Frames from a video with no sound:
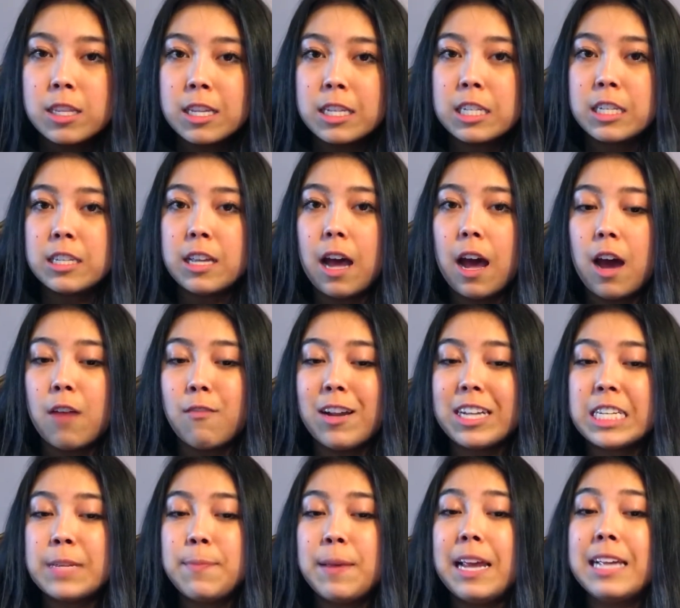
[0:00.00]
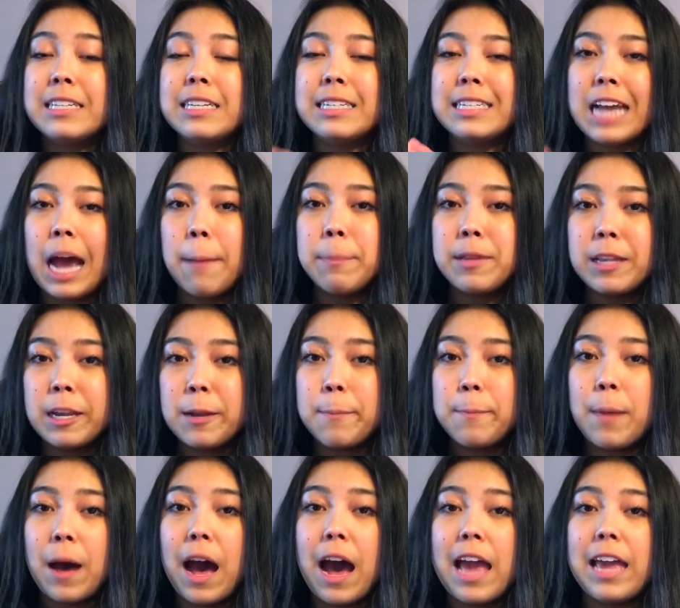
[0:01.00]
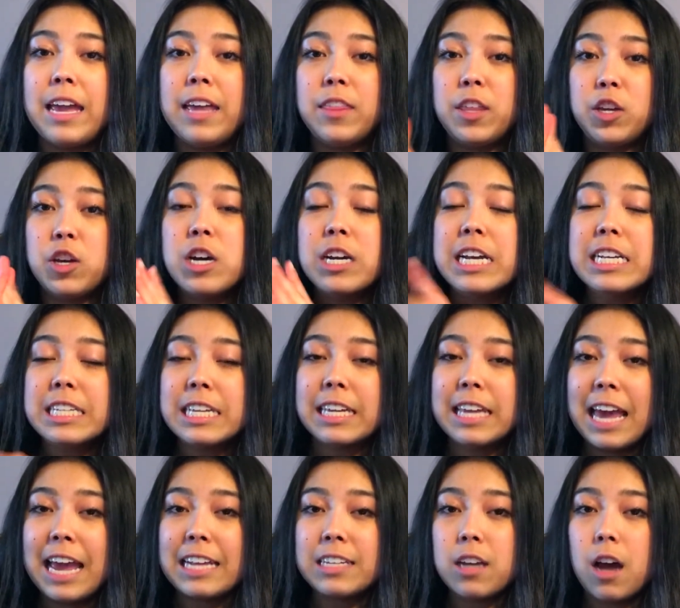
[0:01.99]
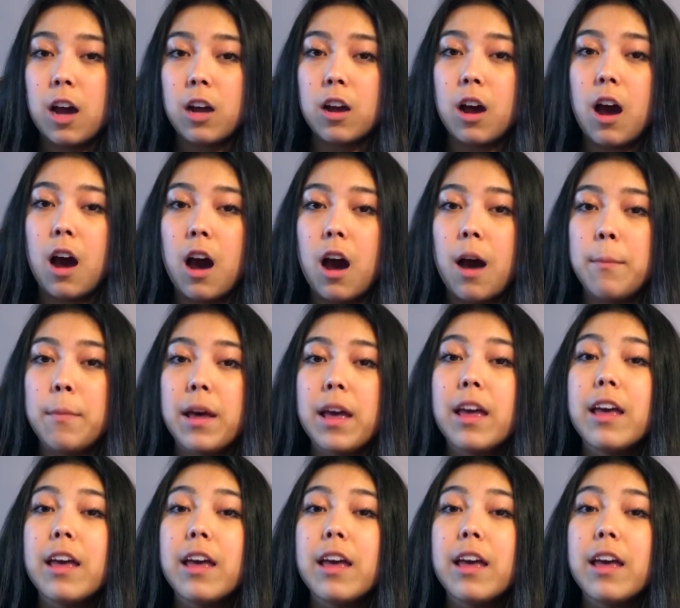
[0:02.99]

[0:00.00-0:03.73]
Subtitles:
this recipe is adapted by the cookiesandkate.com